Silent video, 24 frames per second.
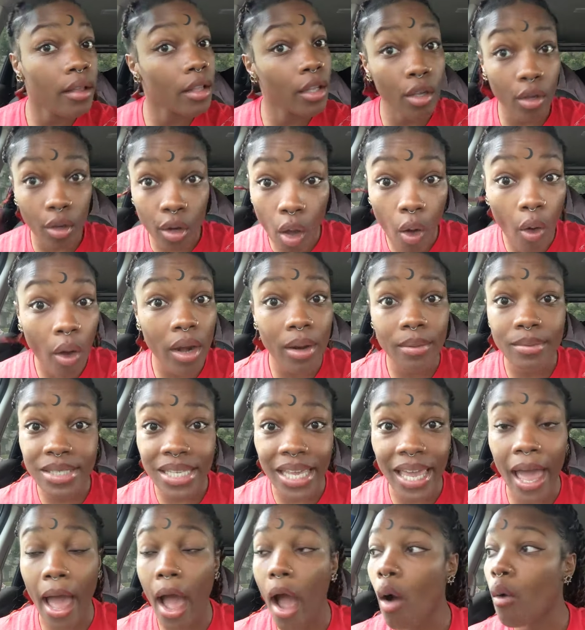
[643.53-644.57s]
You know what I'm
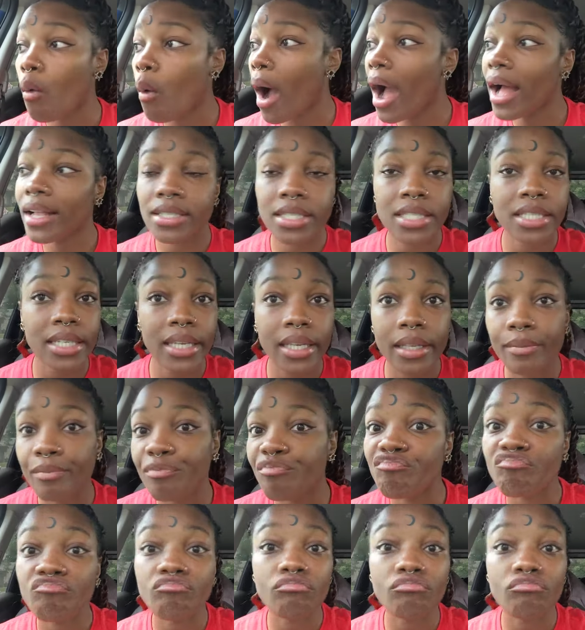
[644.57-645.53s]
saying? I watched it.